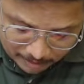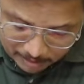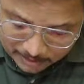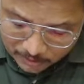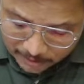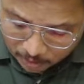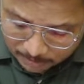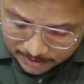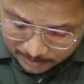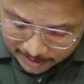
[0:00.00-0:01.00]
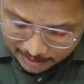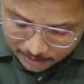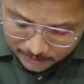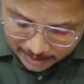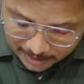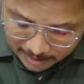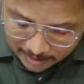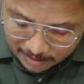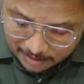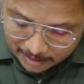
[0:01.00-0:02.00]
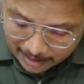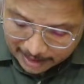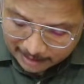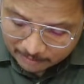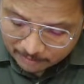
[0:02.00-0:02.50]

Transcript: So you can observe here you see at